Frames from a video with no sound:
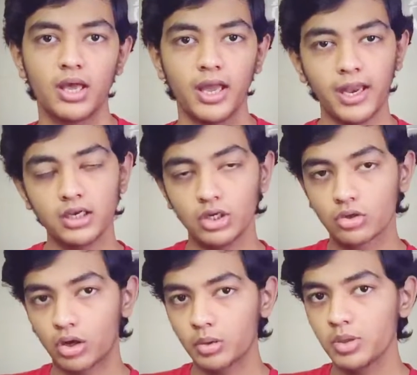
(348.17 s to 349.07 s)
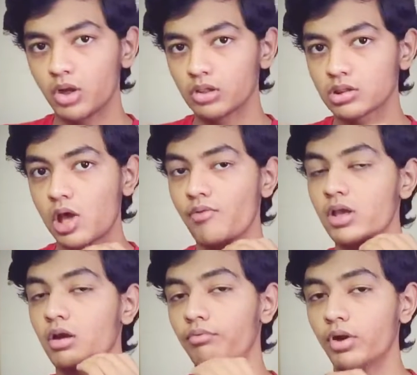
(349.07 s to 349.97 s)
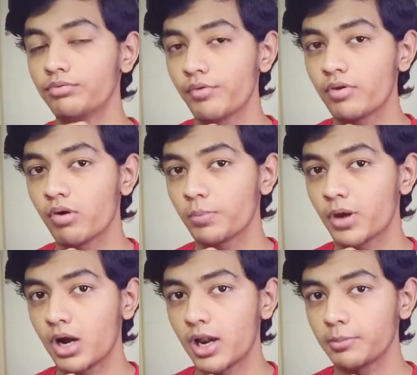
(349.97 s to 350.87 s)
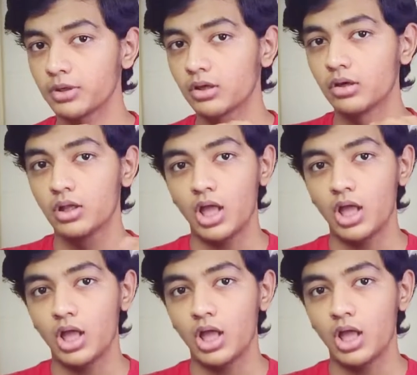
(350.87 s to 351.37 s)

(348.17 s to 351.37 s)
and it's gonna be also having a 150 watt power adapter.